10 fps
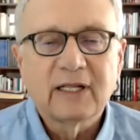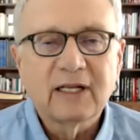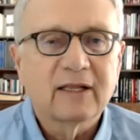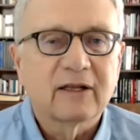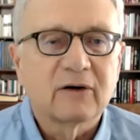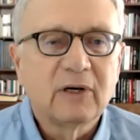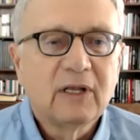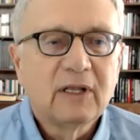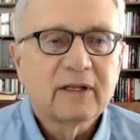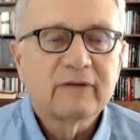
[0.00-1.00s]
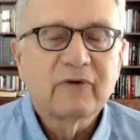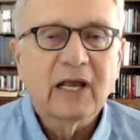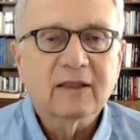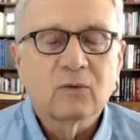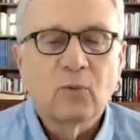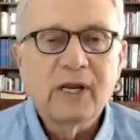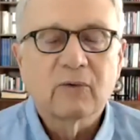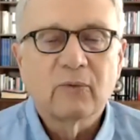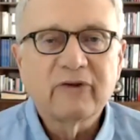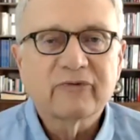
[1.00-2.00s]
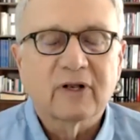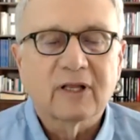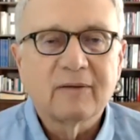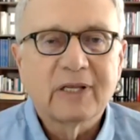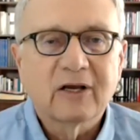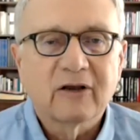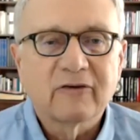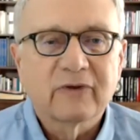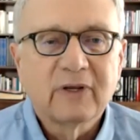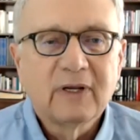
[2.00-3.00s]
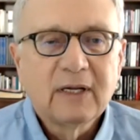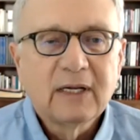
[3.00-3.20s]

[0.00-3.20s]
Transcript: They've gotten weaker recently because